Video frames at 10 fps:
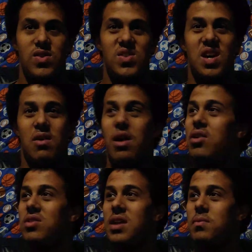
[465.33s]
So
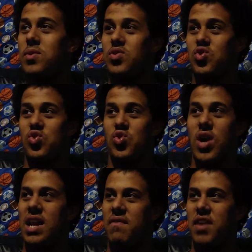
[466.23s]
all of them will
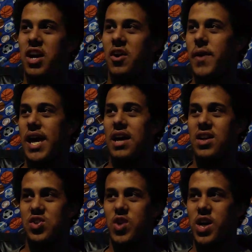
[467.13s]
try to figure a way how
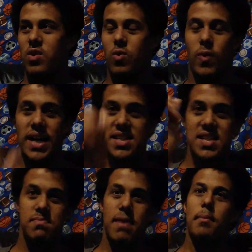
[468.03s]
to trigger
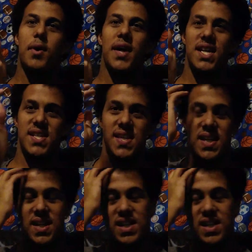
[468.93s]
Rex's memories.